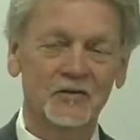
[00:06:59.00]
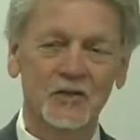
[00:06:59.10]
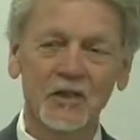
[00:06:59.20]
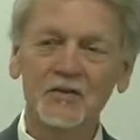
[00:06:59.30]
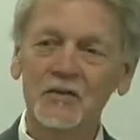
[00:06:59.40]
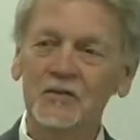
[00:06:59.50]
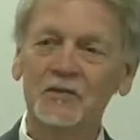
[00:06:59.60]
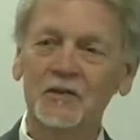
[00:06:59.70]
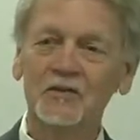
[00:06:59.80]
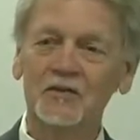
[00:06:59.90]
And
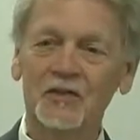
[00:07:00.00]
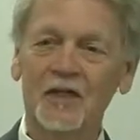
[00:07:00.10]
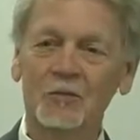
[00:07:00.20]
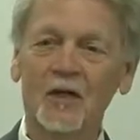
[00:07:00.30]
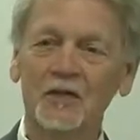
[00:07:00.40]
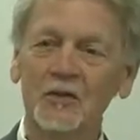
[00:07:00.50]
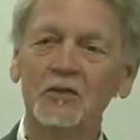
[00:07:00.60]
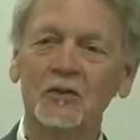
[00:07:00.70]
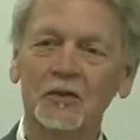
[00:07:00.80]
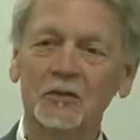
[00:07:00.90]
Jesus feels the same way
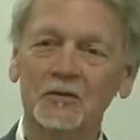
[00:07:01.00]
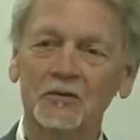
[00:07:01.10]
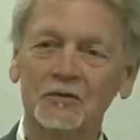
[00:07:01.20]
you do.